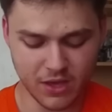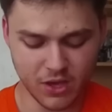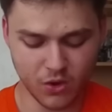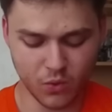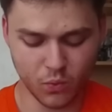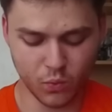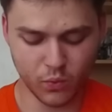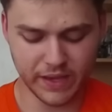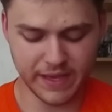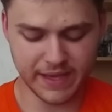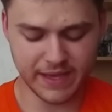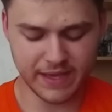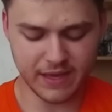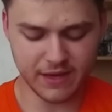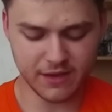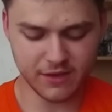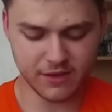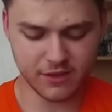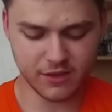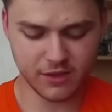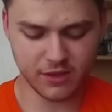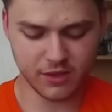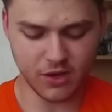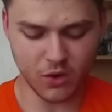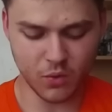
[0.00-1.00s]
we
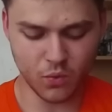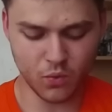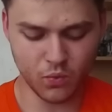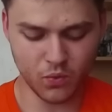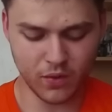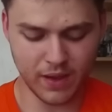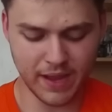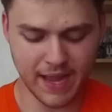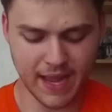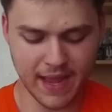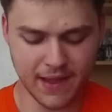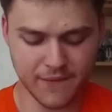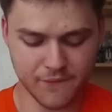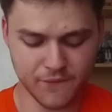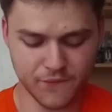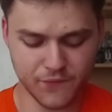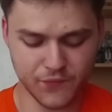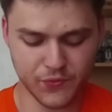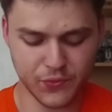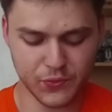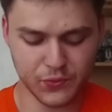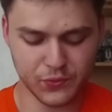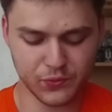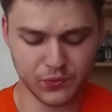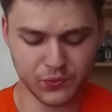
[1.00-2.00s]
don't have
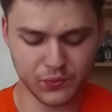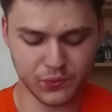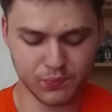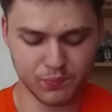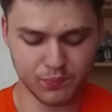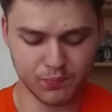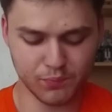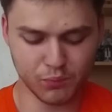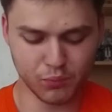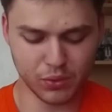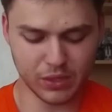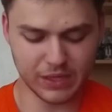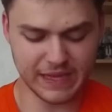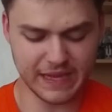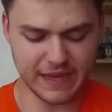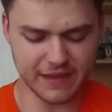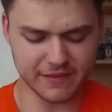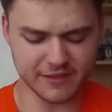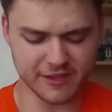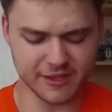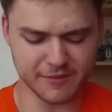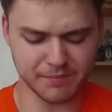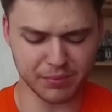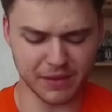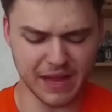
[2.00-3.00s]
really a
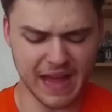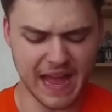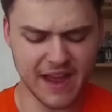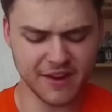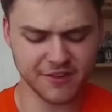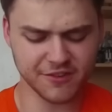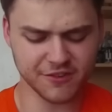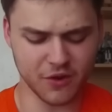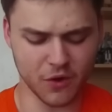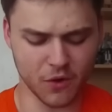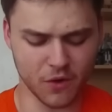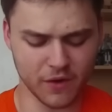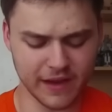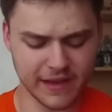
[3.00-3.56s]
splash card.